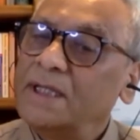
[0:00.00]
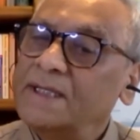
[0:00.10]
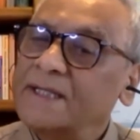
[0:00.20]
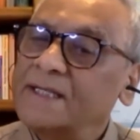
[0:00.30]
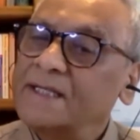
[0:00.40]
He
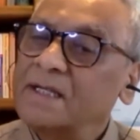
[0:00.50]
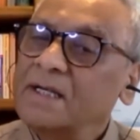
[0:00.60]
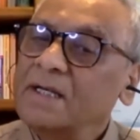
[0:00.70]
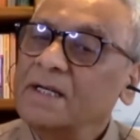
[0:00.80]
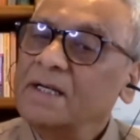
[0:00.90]
says
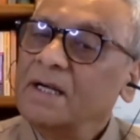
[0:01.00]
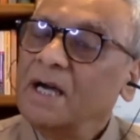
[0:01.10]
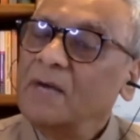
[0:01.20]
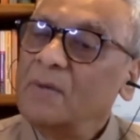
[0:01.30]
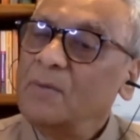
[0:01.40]

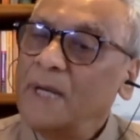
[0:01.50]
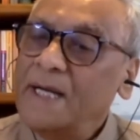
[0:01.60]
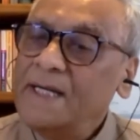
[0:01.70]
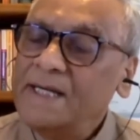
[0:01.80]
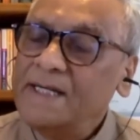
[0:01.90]
our
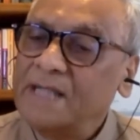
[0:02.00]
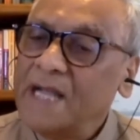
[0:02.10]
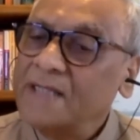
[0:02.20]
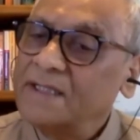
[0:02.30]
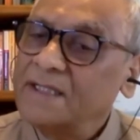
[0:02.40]
brain is
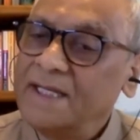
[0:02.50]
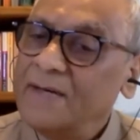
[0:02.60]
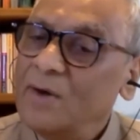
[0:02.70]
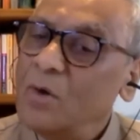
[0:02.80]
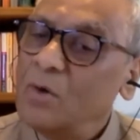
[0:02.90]
like
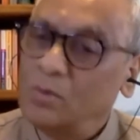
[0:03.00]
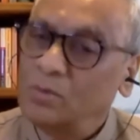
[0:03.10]
CEO.